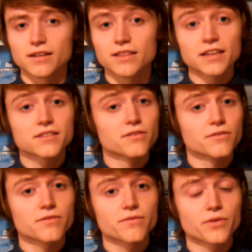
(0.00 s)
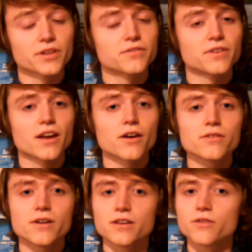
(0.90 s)
That's it for this video.
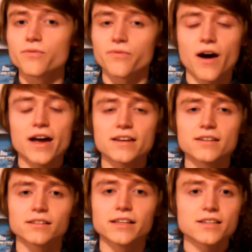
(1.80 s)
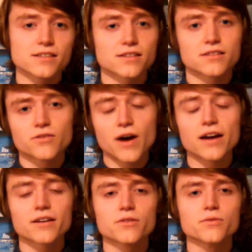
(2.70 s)
You'll find links to
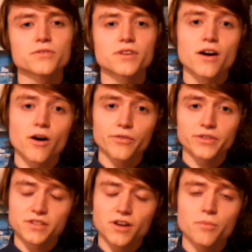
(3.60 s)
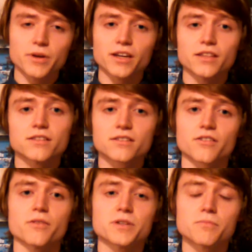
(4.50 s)
articles on this topic in the
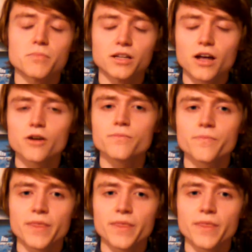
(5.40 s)
description below,